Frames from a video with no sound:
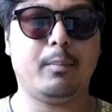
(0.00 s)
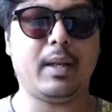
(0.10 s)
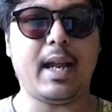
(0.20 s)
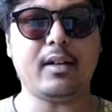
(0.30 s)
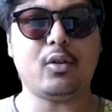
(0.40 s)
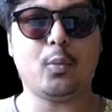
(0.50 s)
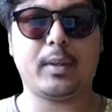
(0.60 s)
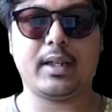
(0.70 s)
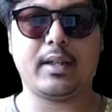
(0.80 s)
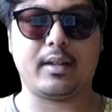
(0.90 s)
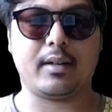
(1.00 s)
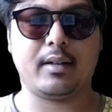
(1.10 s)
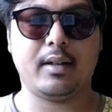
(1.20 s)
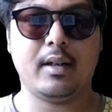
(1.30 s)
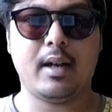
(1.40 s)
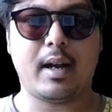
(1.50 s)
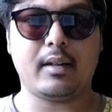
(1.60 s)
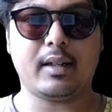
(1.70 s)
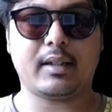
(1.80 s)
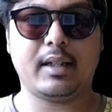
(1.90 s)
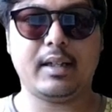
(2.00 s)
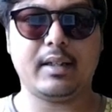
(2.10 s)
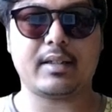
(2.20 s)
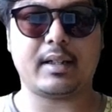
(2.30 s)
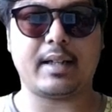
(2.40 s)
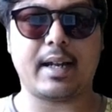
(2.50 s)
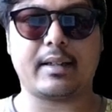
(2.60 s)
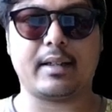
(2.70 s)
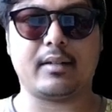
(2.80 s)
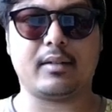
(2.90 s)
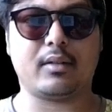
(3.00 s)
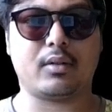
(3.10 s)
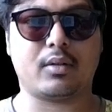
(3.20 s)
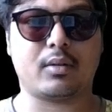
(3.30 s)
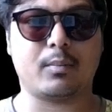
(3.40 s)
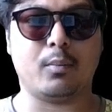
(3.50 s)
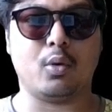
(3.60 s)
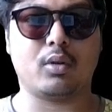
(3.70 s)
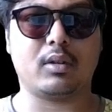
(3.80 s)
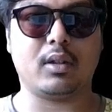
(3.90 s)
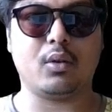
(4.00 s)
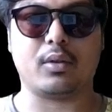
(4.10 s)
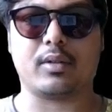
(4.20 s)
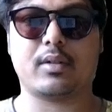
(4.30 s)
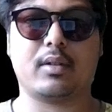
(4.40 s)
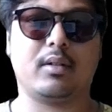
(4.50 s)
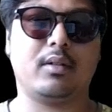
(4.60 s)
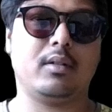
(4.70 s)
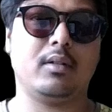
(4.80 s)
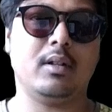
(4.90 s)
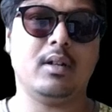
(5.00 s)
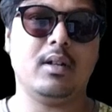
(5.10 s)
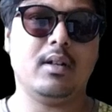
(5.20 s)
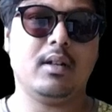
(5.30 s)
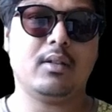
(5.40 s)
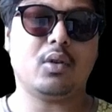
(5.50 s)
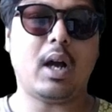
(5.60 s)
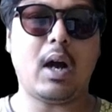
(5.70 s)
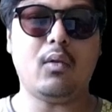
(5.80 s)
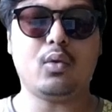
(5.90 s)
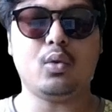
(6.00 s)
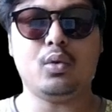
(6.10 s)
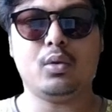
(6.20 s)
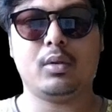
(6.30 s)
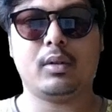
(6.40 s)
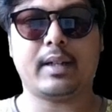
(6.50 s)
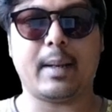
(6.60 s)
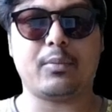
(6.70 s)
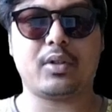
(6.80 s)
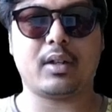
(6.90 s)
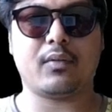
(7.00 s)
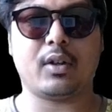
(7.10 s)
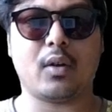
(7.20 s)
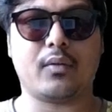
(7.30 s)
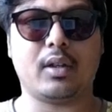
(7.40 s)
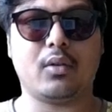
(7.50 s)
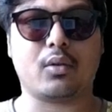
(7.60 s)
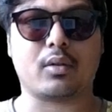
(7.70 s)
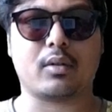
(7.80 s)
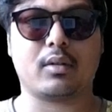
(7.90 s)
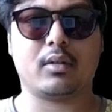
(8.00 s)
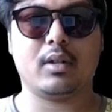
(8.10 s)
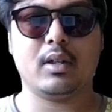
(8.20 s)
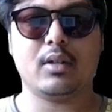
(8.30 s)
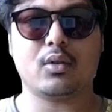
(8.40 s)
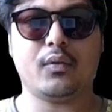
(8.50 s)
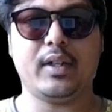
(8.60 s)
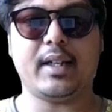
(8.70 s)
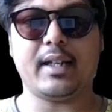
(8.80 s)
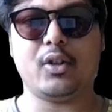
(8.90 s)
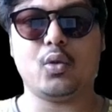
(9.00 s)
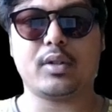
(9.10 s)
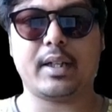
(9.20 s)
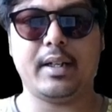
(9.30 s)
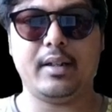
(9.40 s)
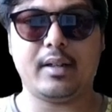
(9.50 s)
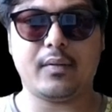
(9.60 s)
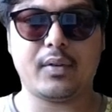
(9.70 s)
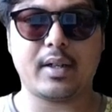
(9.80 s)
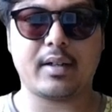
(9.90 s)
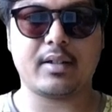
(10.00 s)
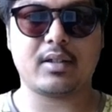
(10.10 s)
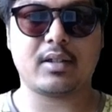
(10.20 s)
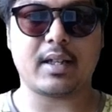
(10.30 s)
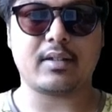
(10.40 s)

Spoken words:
black to play here, and the king is attacking both the rooks. So how to capture one of the rook? So we can use interference